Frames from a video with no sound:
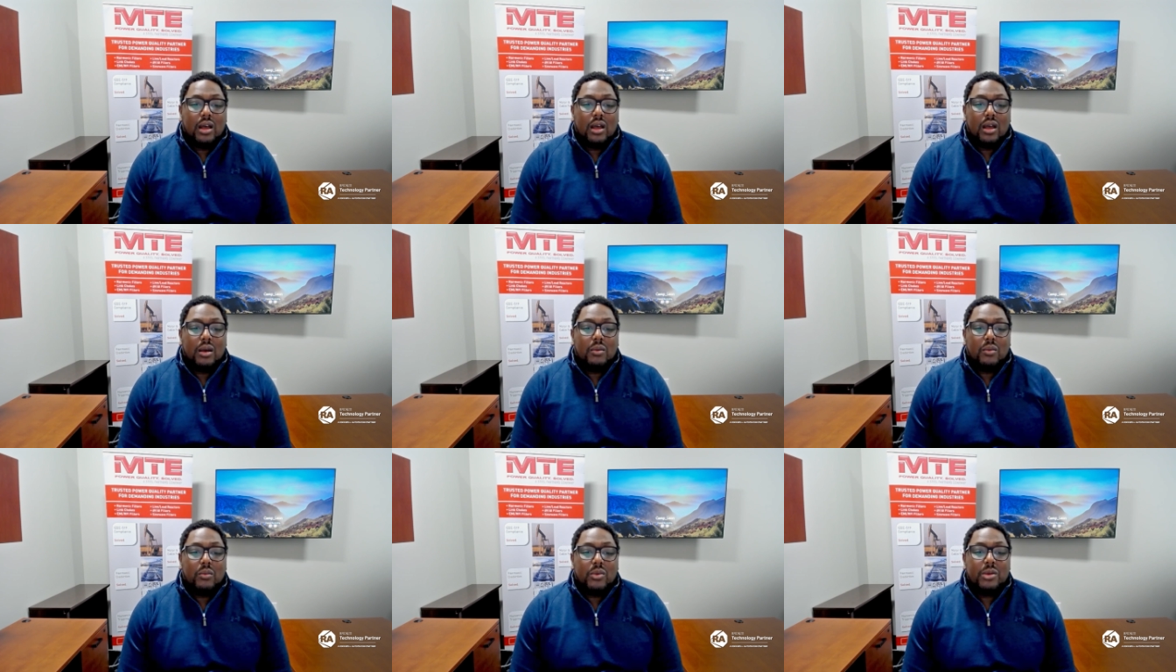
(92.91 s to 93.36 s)

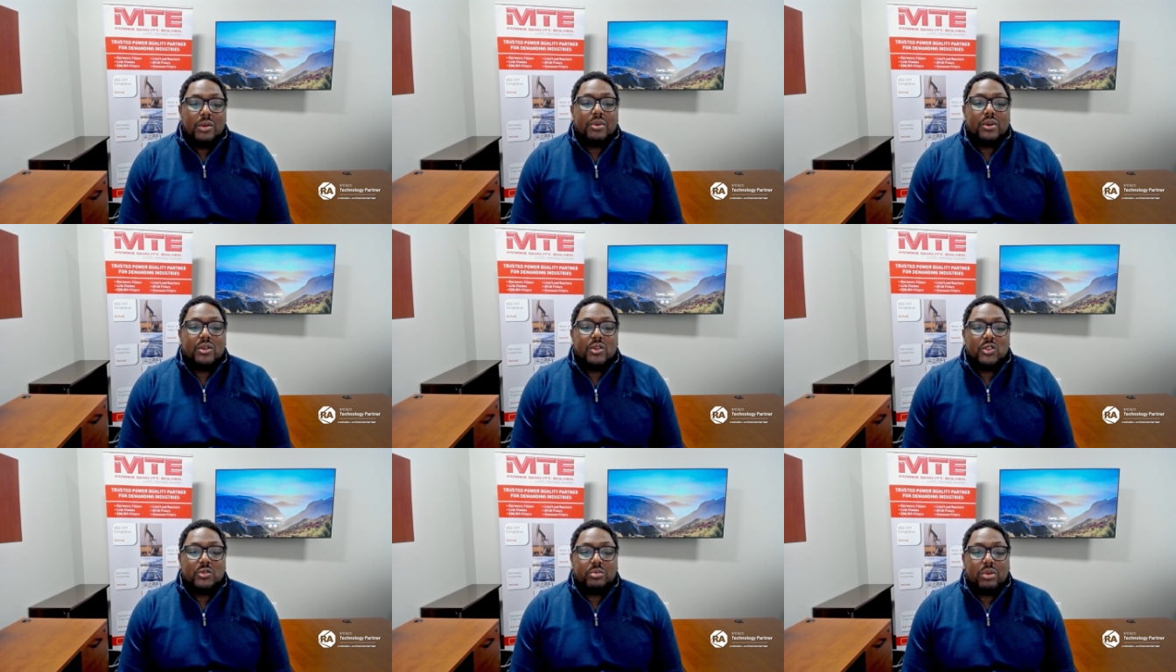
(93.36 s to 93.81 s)
Uh, we
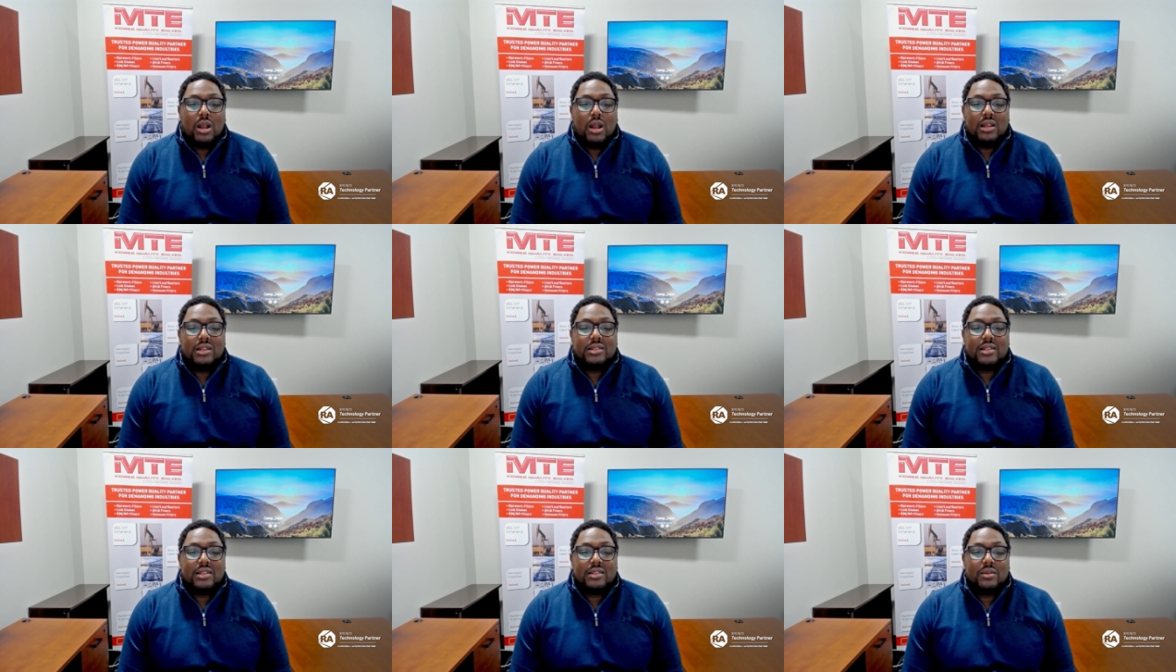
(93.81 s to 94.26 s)
produce
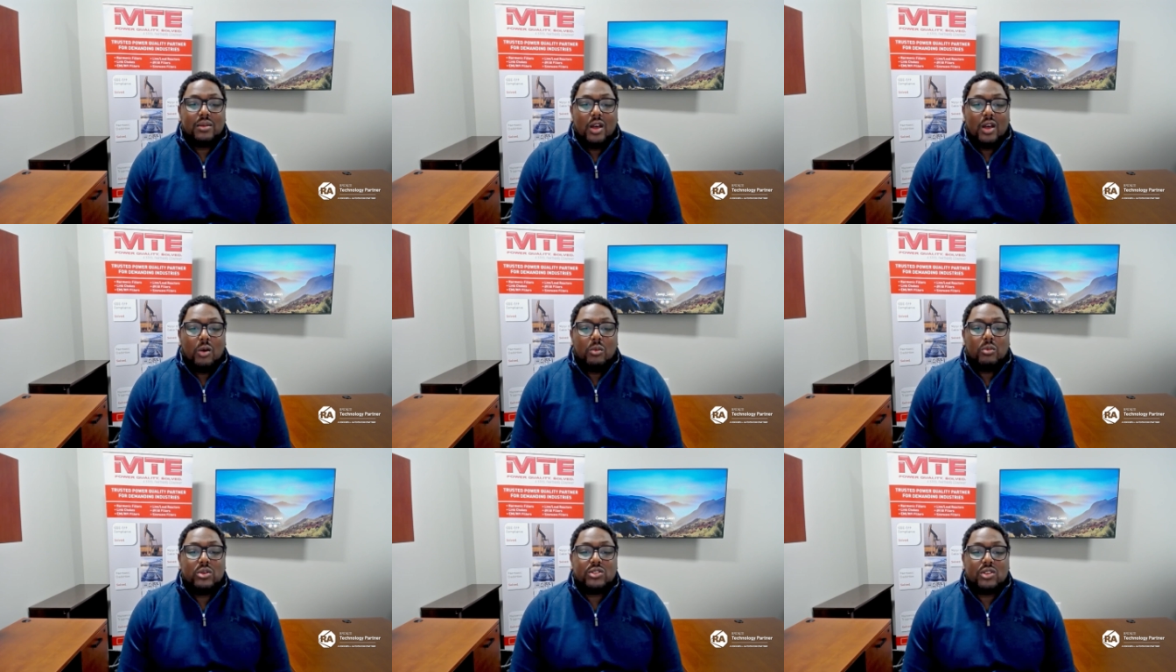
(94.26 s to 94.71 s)
products that
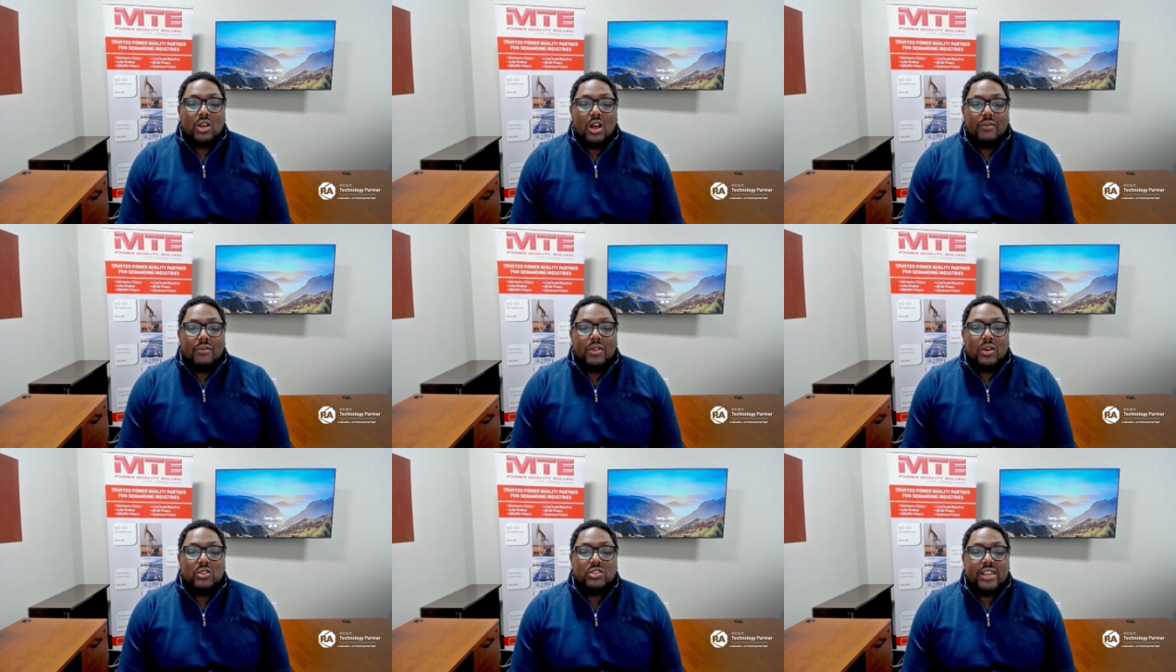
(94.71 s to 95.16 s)
help
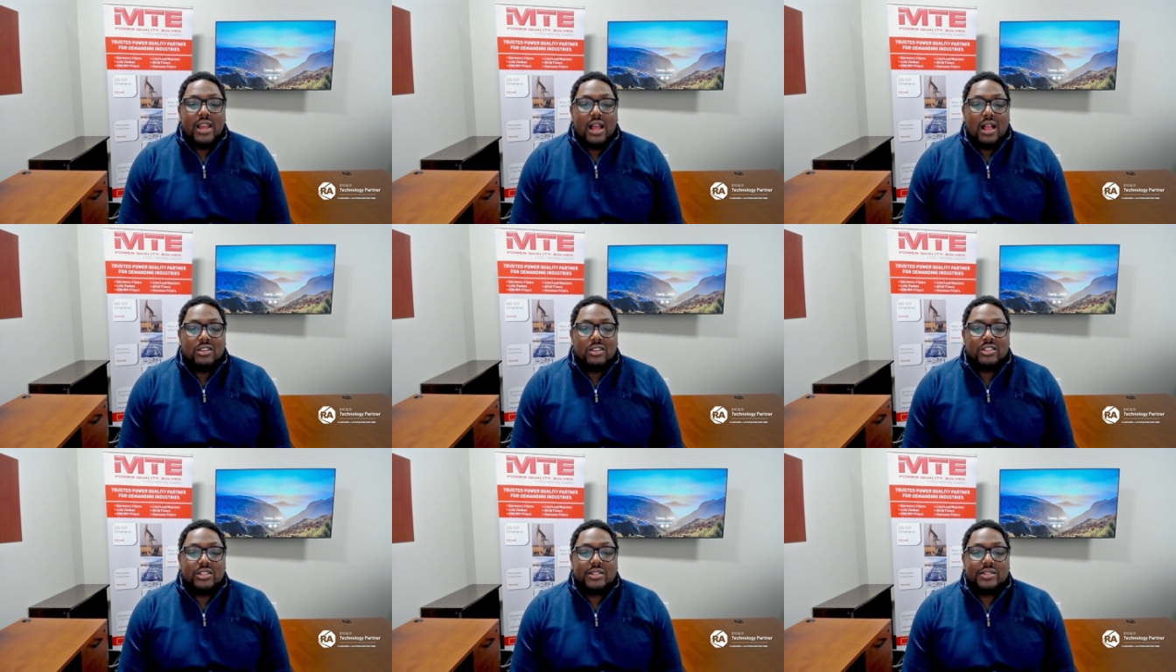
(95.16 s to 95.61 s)
resolve those
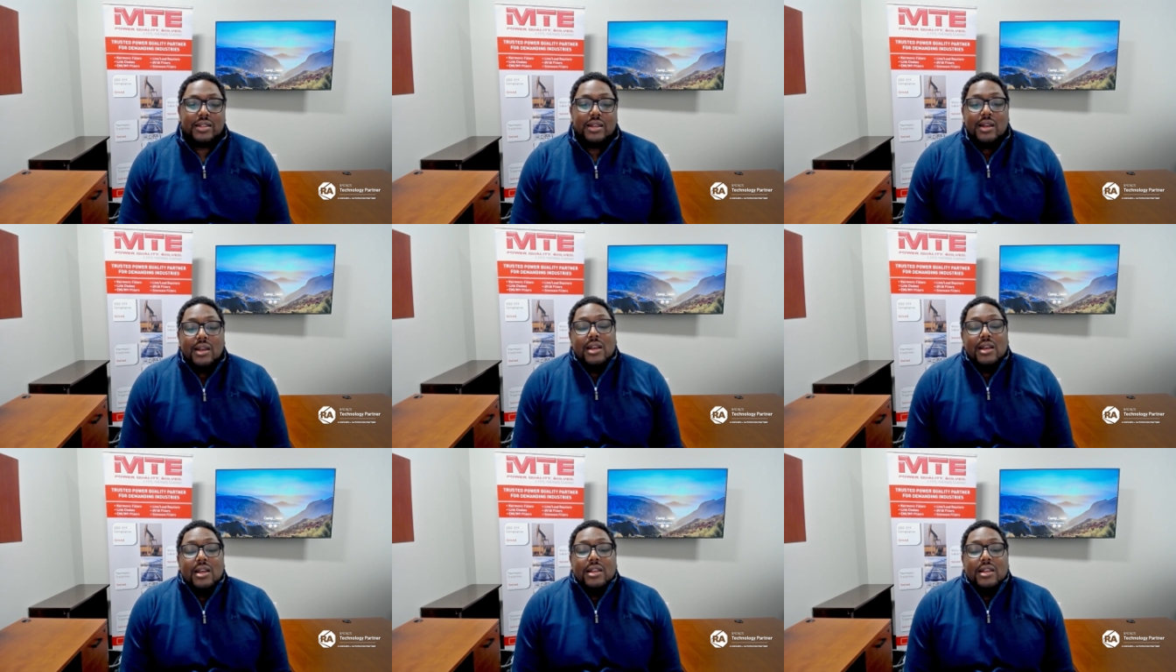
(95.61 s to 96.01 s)
challenges